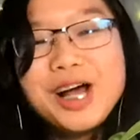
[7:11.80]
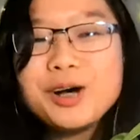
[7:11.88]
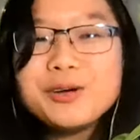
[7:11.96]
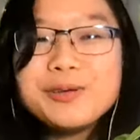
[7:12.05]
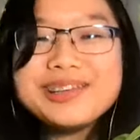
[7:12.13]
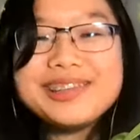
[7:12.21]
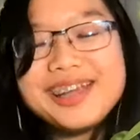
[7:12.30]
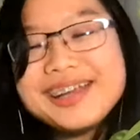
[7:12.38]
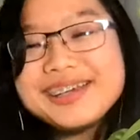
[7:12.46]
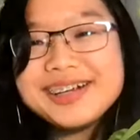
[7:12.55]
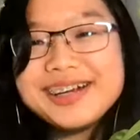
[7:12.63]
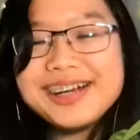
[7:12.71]
always
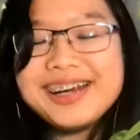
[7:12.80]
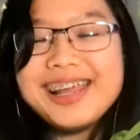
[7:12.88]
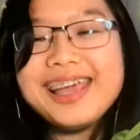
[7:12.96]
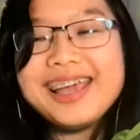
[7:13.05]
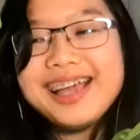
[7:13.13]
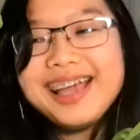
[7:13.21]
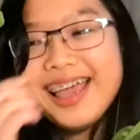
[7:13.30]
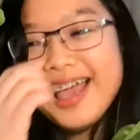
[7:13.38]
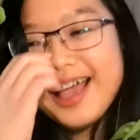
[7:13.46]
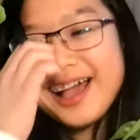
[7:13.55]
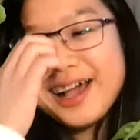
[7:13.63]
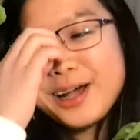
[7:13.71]
interning.
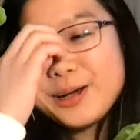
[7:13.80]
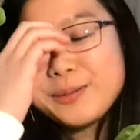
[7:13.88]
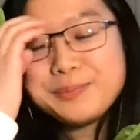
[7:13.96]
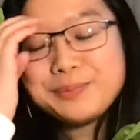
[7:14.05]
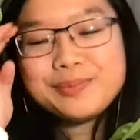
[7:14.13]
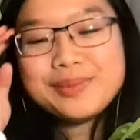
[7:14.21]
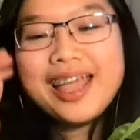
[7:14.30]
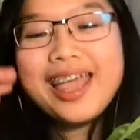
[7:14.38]
Um,